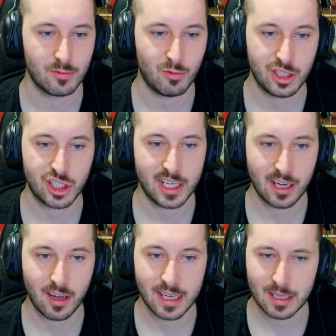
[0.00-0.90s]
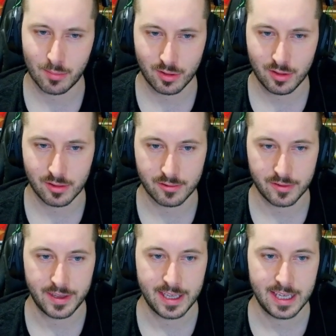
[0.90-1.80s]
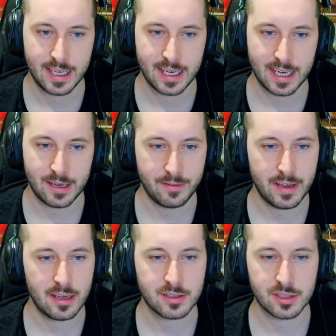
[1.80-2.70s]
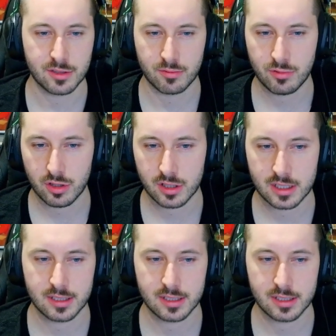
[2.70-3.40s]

Which can I improve? And found that the rook,